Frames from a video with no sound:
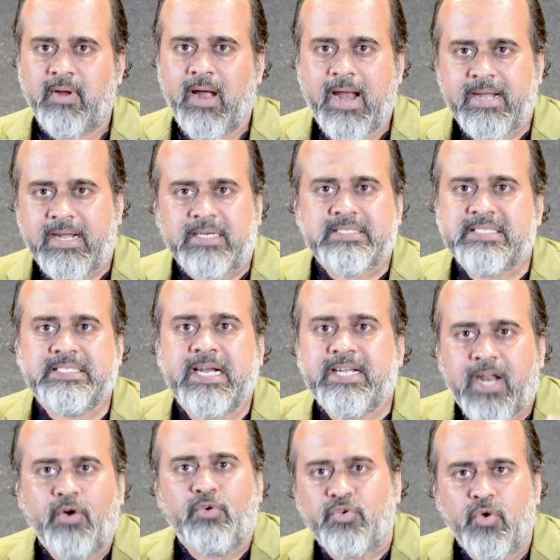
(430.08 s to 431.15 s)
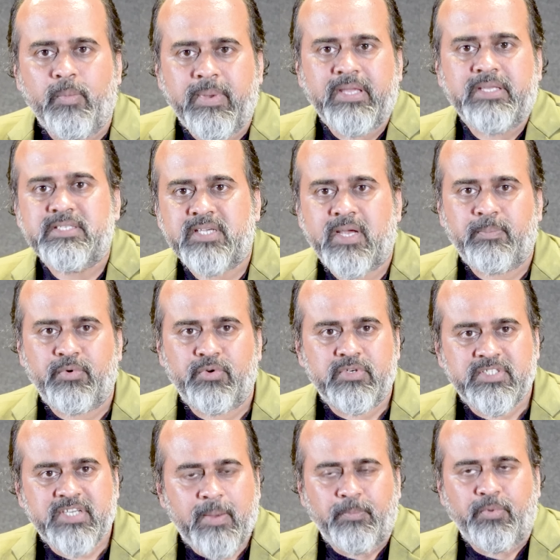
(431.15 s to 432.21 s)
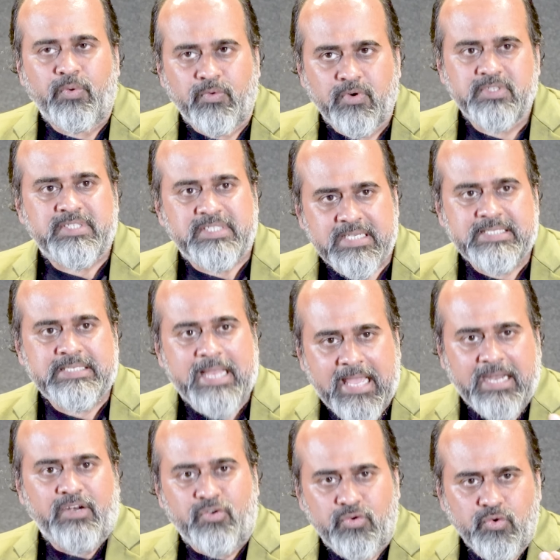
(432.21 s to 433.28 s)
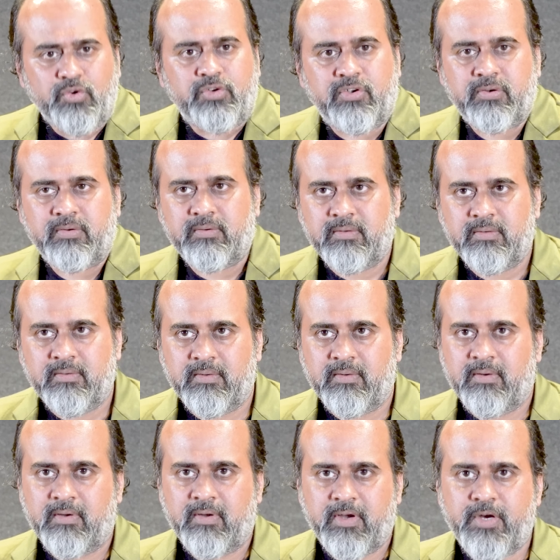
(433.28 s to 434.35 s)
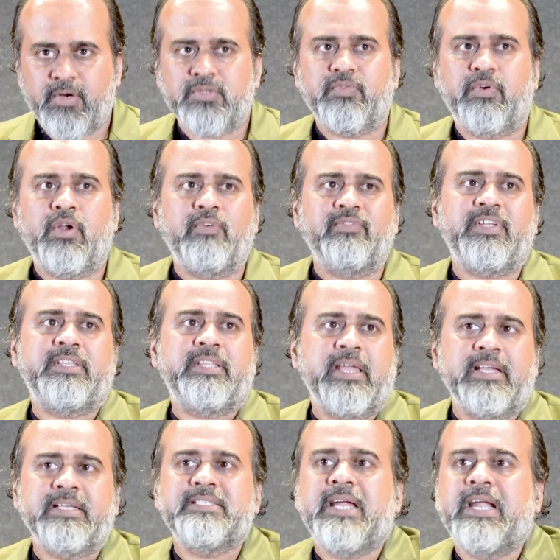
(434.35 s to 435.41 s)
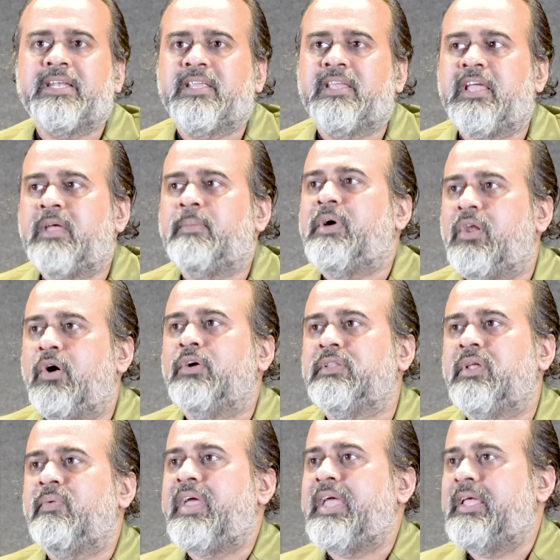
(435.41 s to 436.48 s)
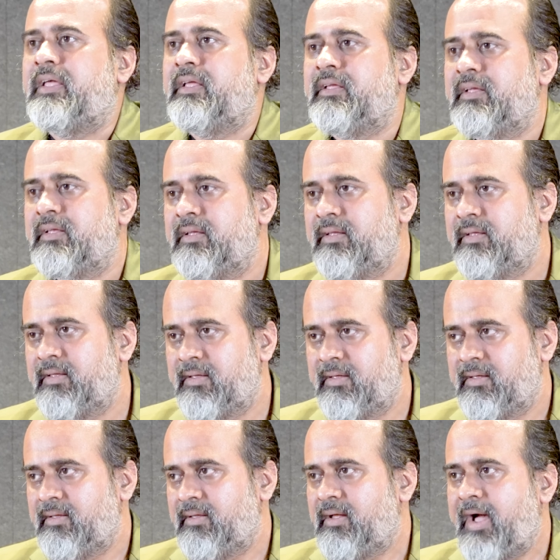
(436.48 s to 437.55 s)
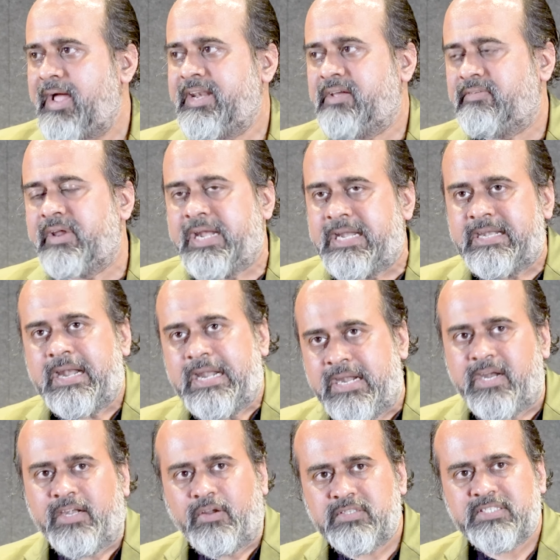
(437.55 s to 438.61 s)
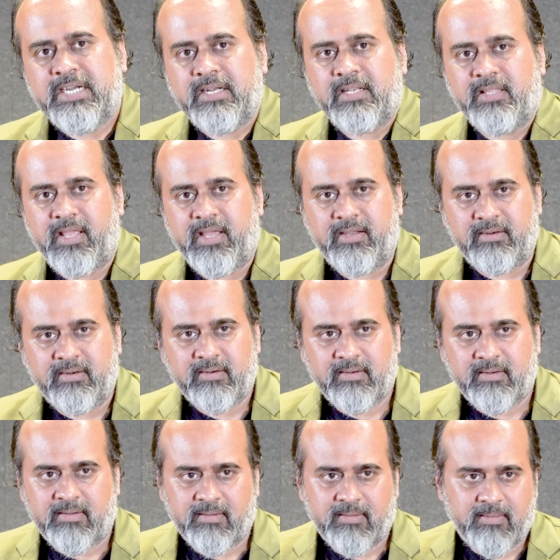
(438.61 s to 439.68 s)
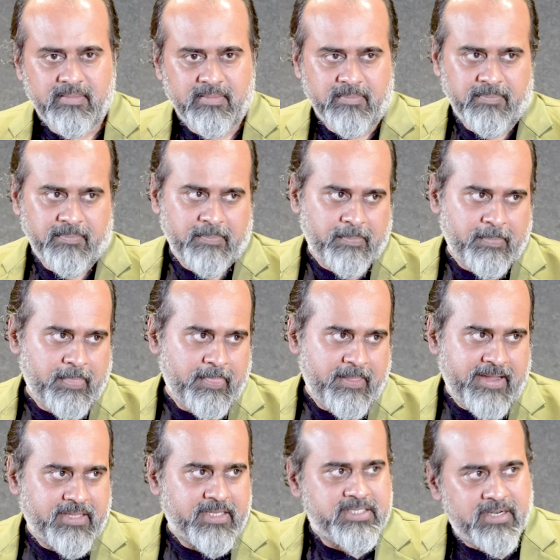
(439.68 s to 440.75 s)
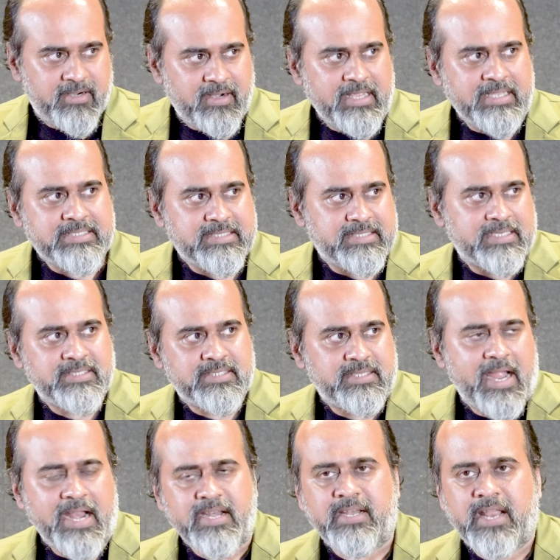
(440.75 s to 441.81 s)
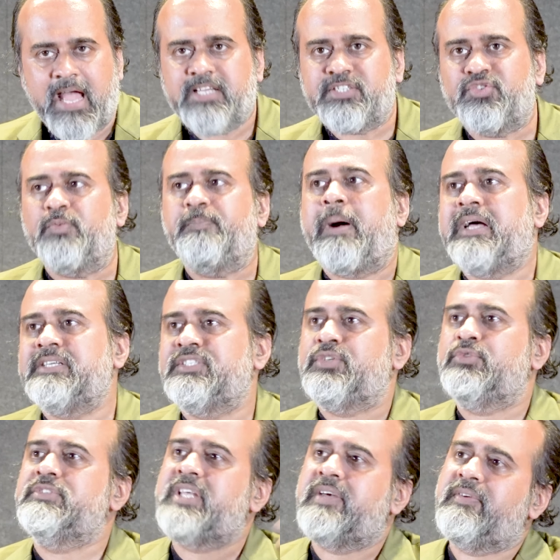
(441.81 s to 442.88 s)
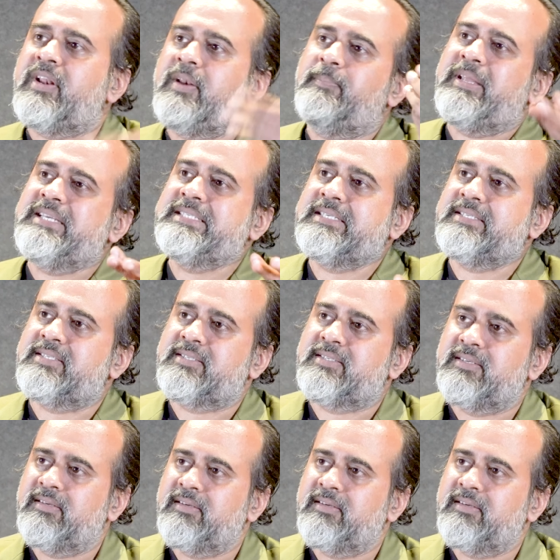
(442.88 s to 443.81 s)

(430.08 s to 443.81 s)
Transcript: I didn't set out to be in Jaipur. Jaipur was just en route. It was one of the things that came along the way. I never intended to settle there. And the journey is such that it has to pass through several places.